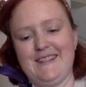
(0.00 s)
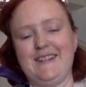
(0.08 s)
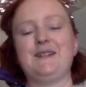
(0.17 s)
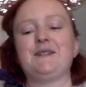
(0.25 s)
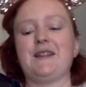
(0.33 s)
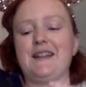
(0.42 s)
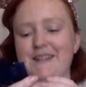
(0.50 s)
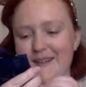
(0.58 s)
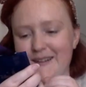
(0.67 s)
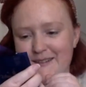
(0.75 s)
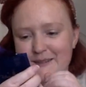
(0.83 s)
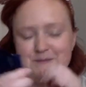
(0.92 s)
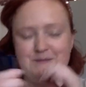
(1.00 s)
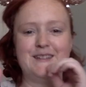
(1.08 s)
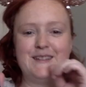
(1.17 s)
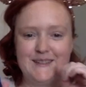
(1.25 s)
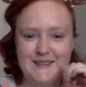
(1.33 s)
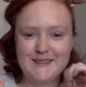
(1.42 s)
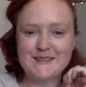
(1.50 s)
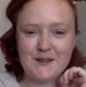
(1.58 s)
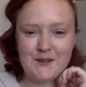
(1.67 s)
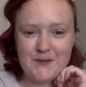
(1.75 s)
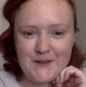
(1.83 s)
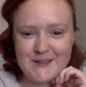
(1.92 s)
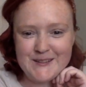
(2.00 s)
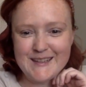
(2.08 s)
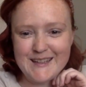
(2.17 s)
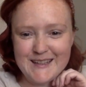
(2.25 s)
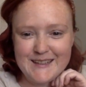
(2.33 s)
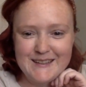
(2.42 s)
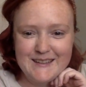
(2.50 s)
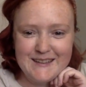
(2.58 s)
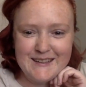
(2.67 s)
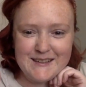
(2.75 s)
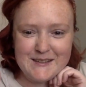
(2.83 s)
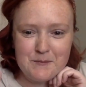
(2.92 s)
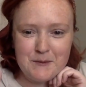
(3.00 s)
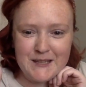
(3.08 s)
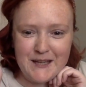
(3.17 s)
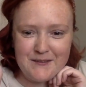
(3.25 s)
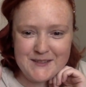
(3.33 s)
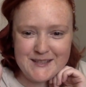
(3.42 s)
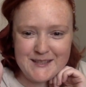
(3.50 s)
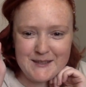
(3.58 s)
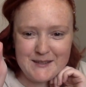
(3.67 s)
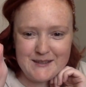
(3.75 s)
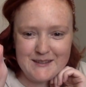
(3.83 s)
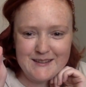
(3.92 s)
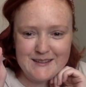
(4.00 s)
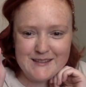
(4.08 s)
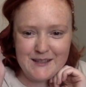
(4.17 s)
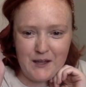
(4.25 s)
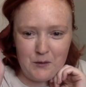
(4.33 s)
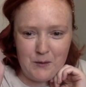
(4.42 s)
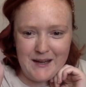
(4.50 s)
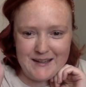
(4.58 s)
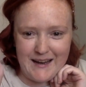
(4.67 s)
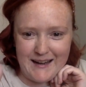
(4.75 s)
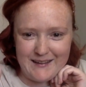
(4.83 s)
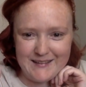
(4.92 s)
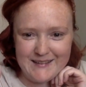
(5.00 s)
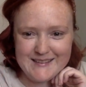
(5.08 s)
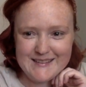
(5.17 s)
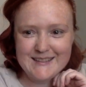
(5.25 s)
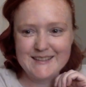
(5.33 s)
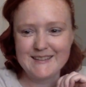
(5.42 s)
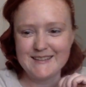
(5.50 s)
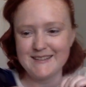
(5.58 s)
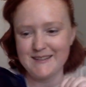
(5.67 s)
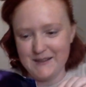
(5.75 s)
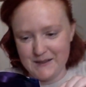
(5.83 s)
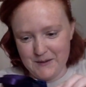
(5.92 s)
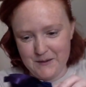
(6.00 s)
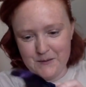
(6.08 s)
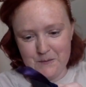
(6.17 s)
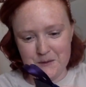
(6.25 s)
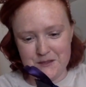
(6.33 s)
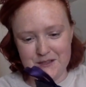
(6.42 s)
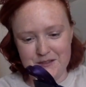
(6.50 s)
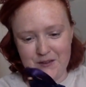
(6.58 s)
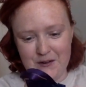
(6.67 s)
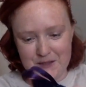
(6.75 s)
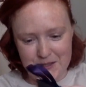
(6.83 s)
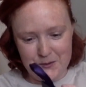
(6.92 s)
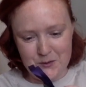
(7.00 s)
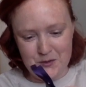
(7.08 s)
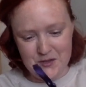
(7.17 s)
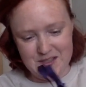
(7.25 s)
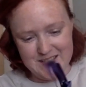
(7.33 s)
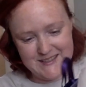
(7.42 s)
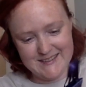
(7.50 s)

Oh, that's awesome. So the first thing is a Maleficent silhouette necklace, which is very cool.